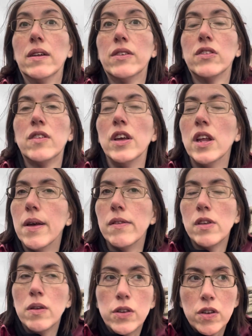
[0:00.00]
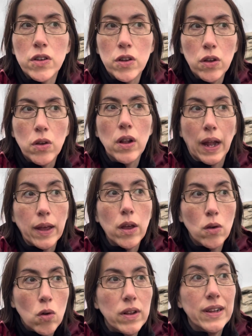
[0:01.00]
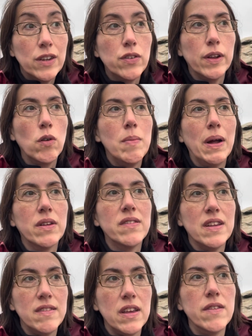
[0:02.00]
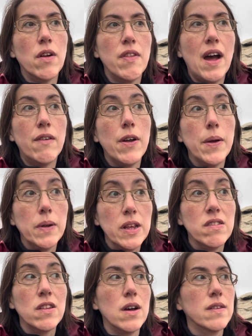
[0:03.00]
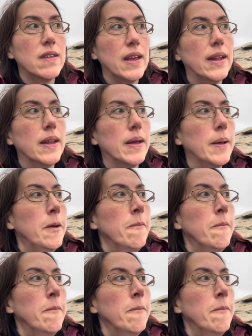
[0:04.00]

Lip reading: Just, you know, as soon as you like literally come out the city, you're on that road, you start seeing the